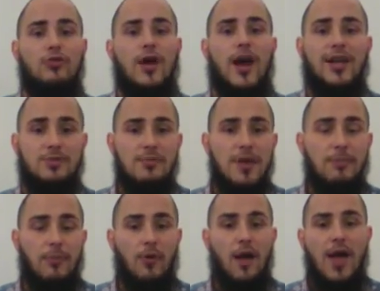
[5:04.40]
to God's
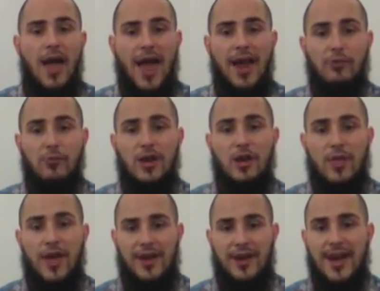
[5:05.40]
people. And we know
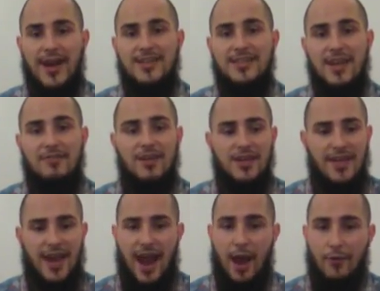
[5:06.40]
that in AD 70,
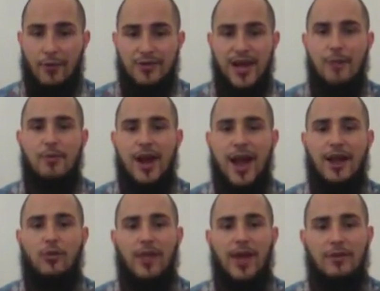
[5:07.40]
that outer
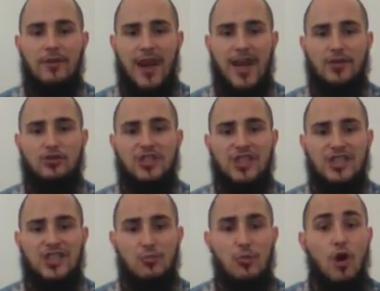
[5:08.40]
tabernacle, that natural
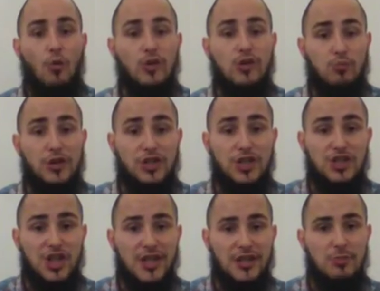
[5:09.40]
system, was put to
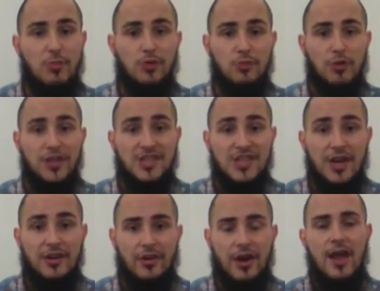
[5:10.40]
judgment, was put
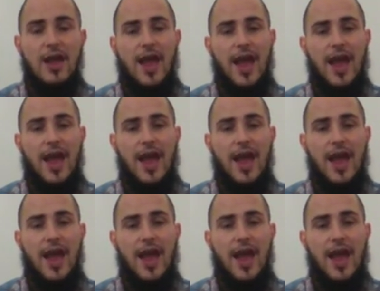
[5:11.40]
asunder,